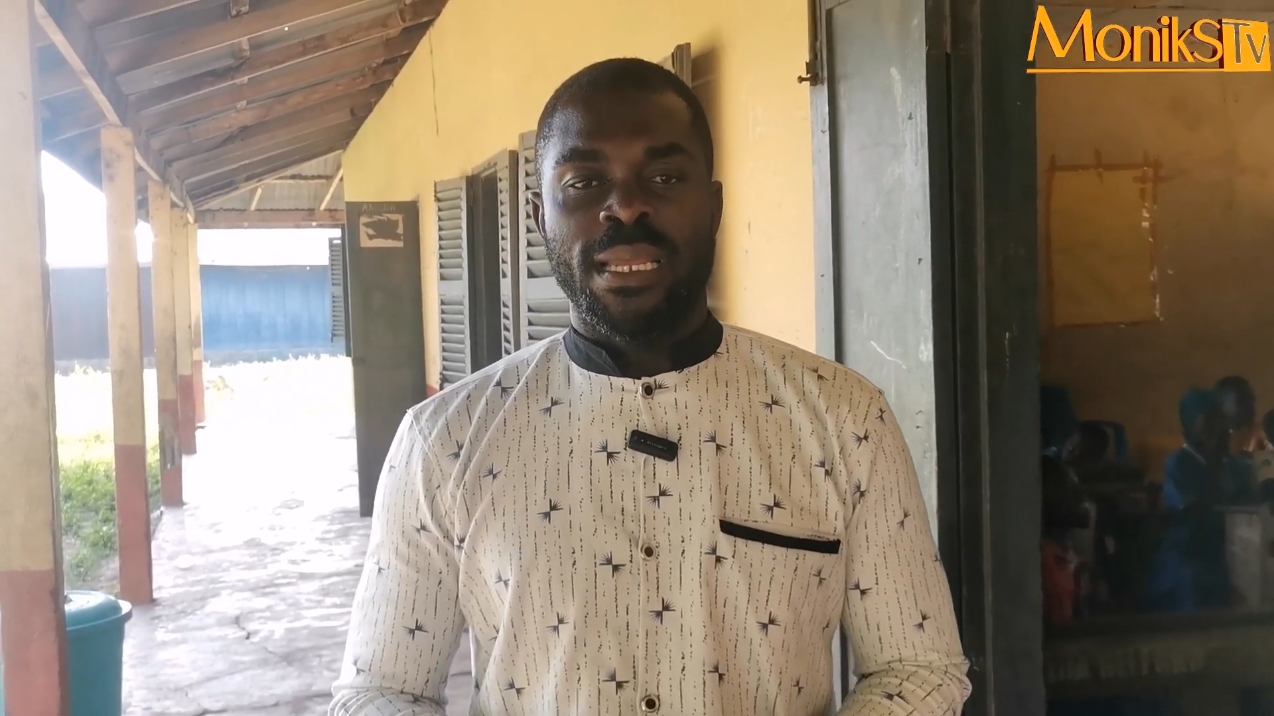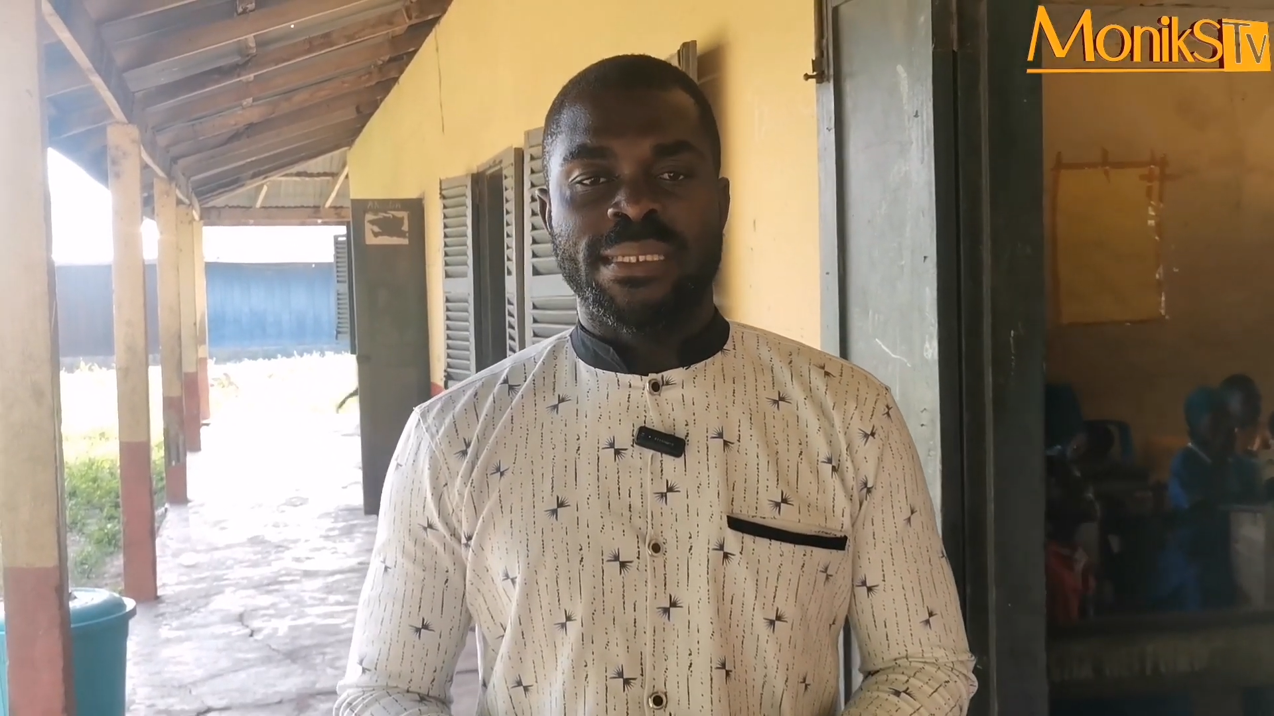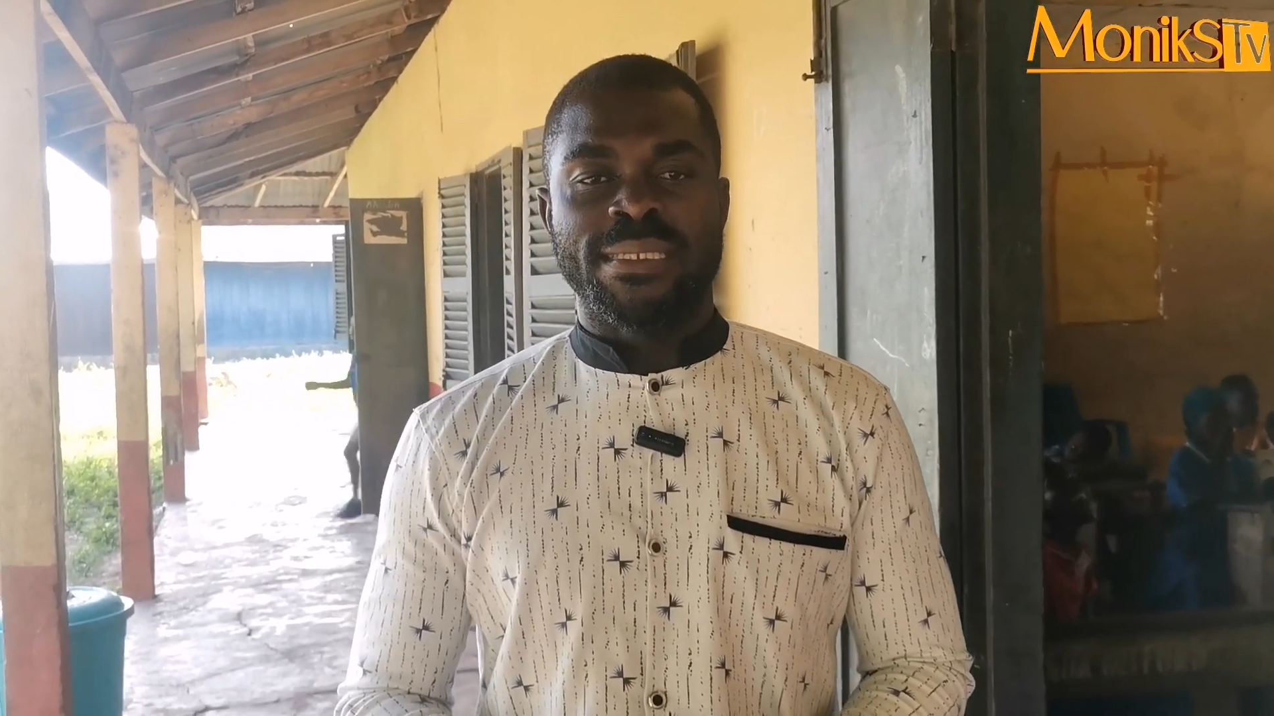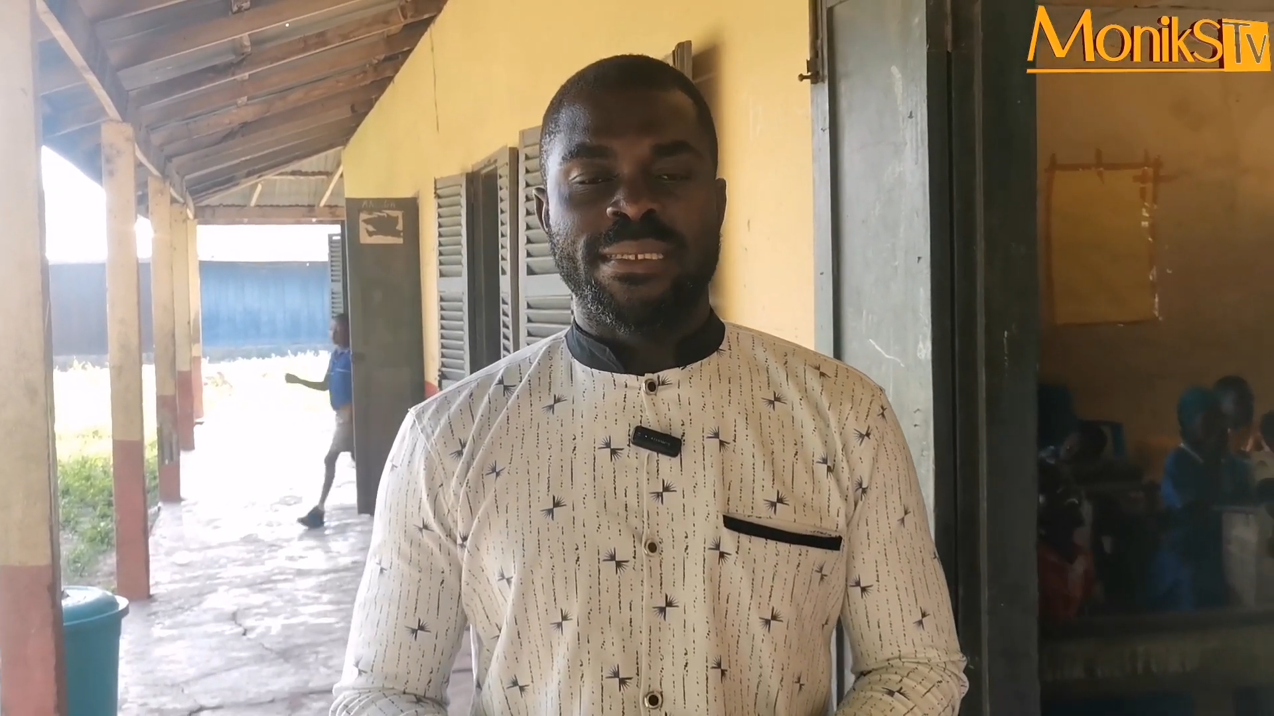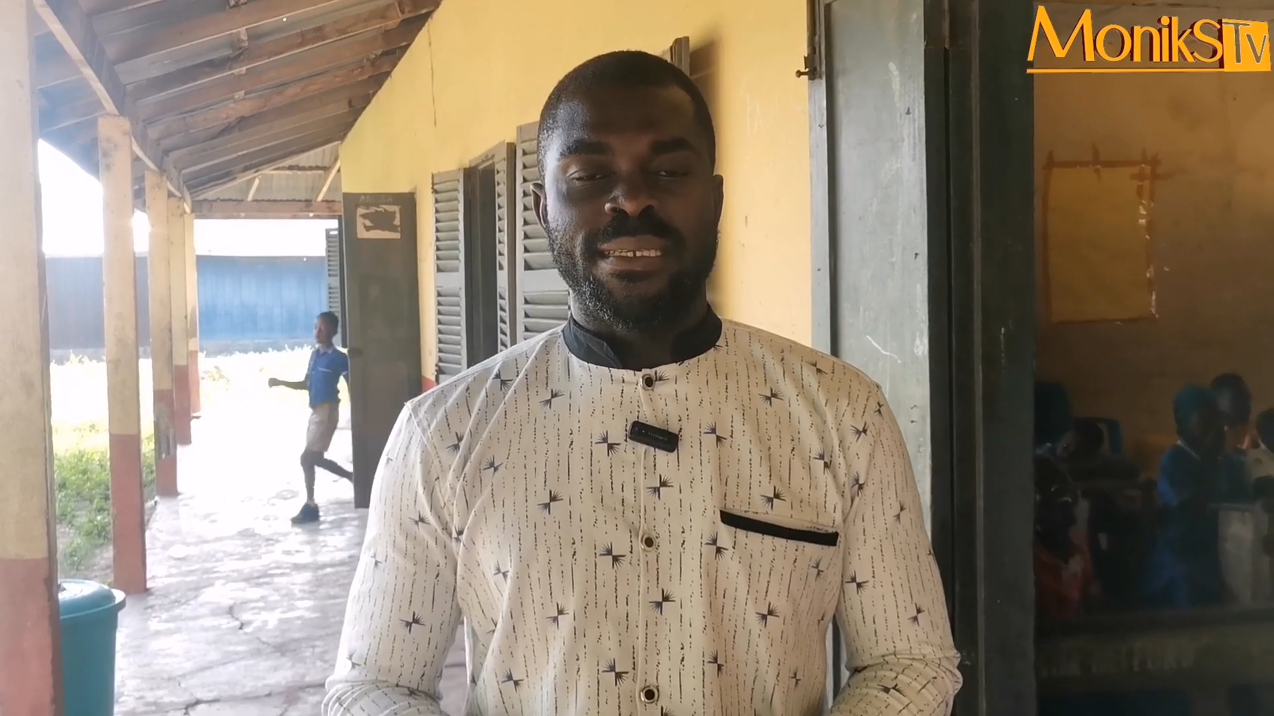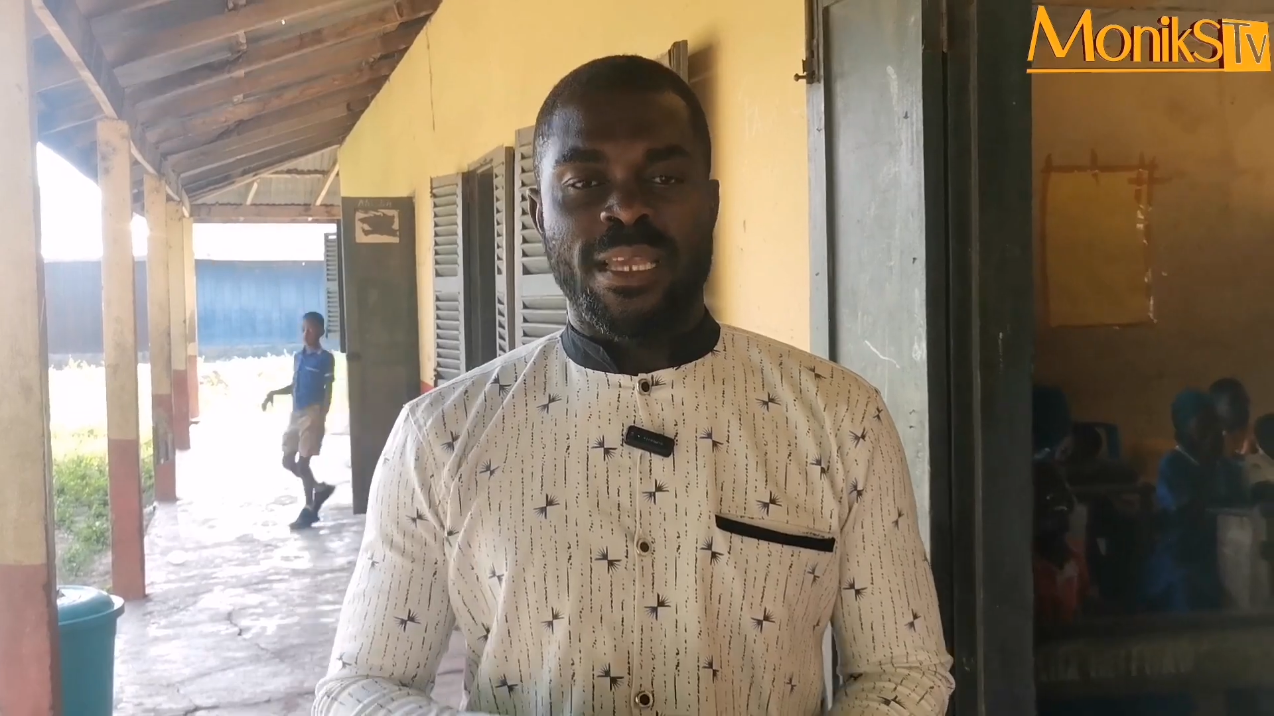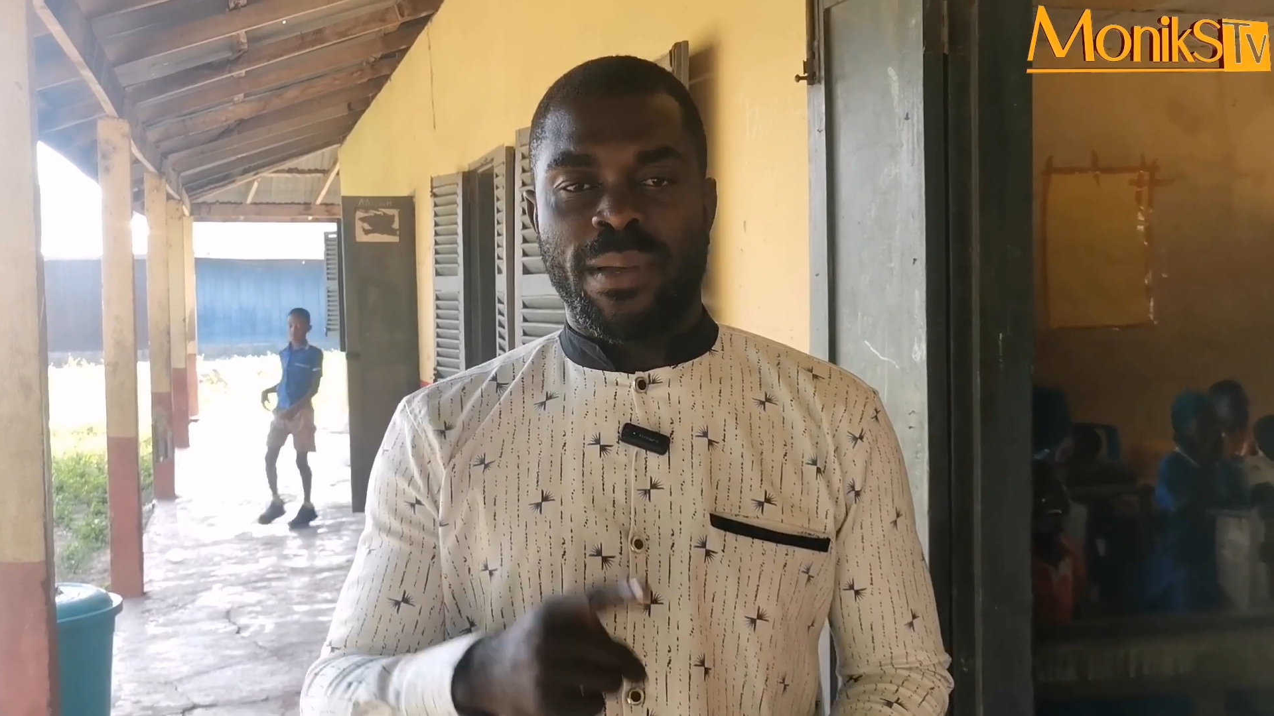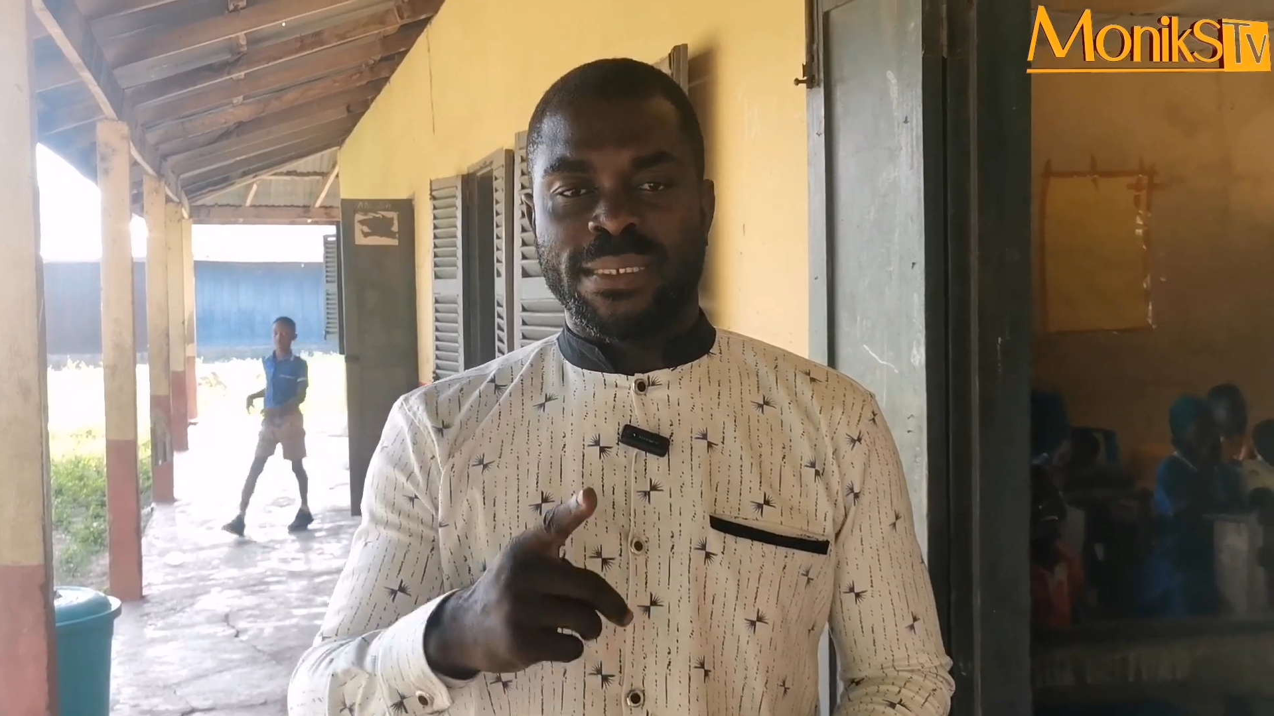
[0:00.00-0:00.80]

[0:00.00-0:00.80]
Inti, your